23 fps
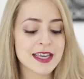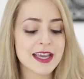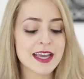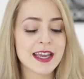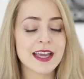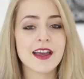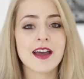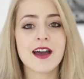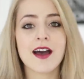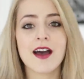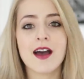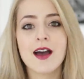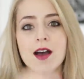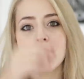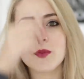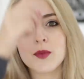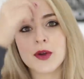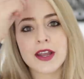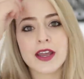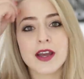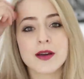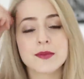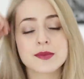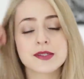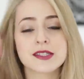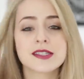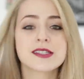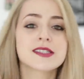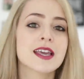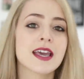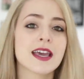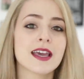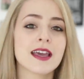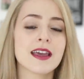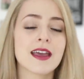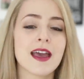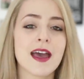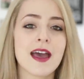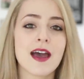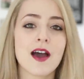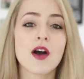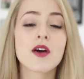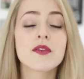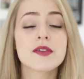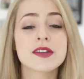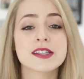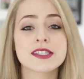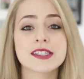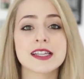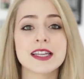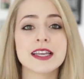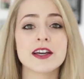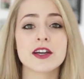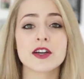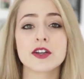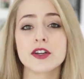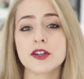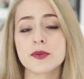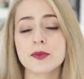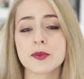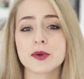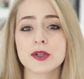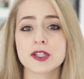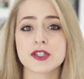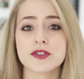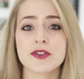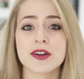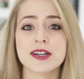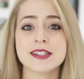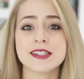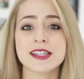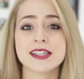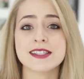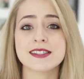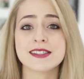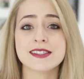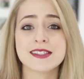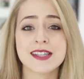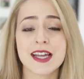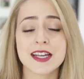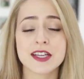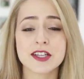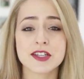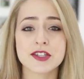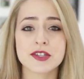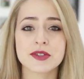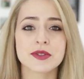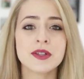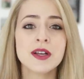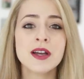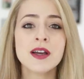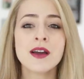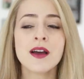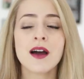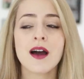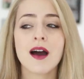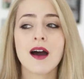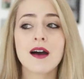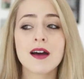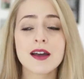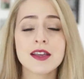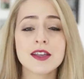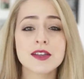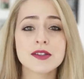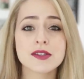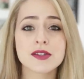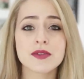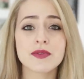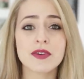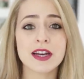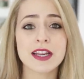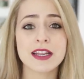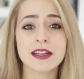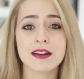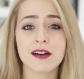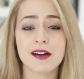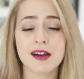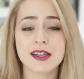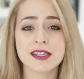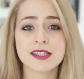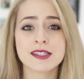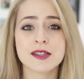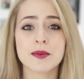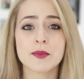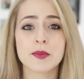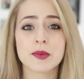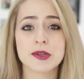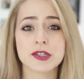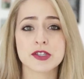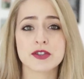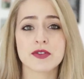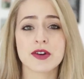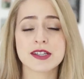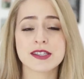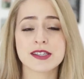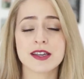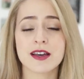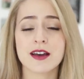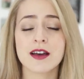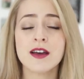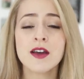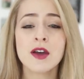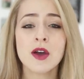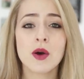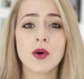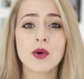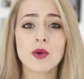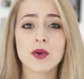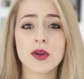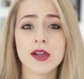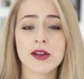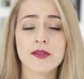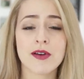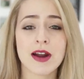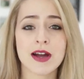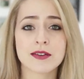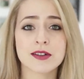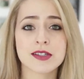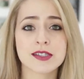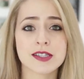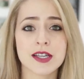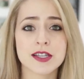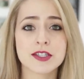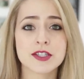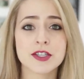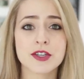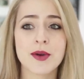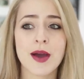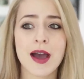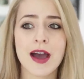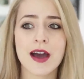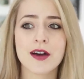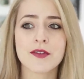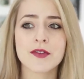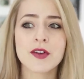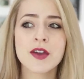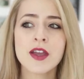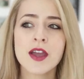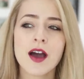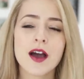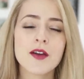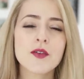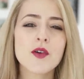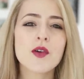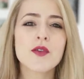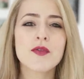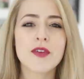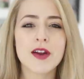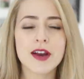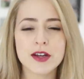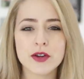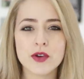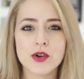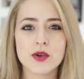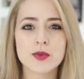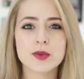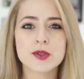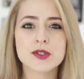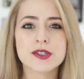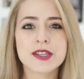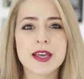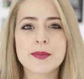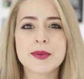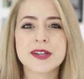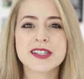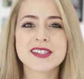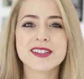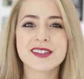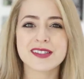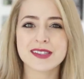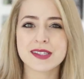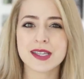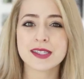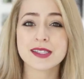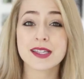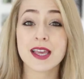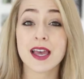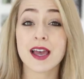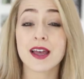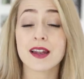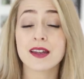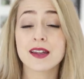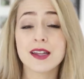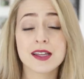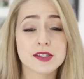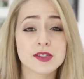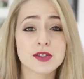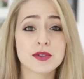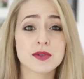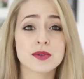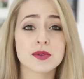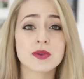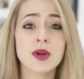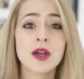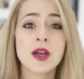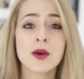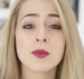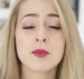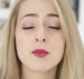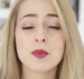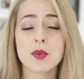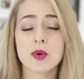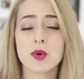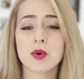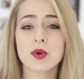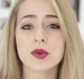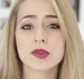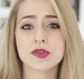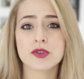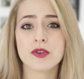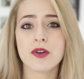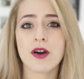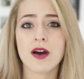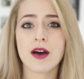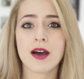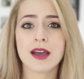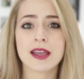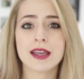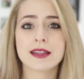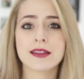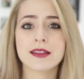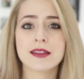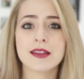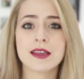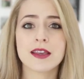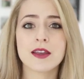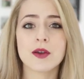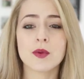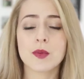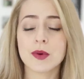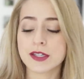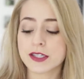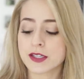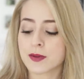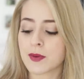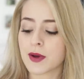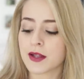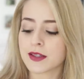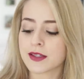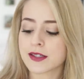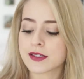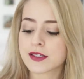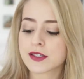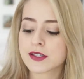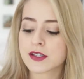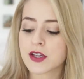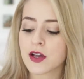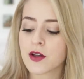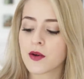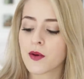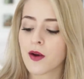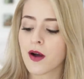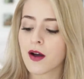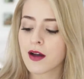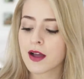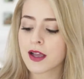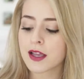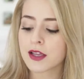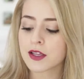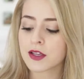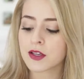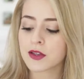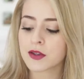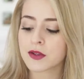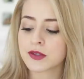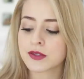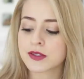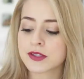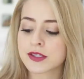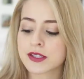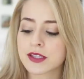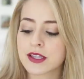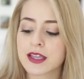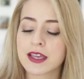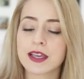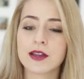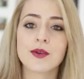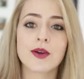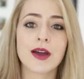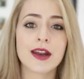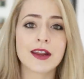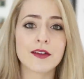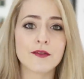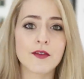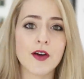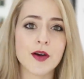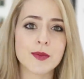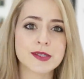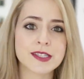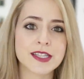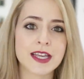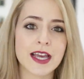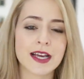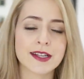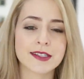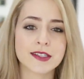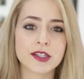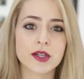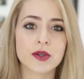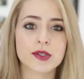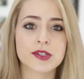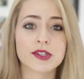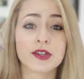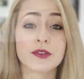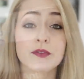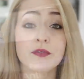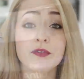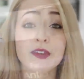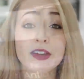thing when it comes to skincare, obviously a good moisturiser is essential. I use a really nice moisturiser all year round because I've got very normal skin, but it does tend to get a little more dry in the winter months. So I use the Organic Pharmacy Antioxidant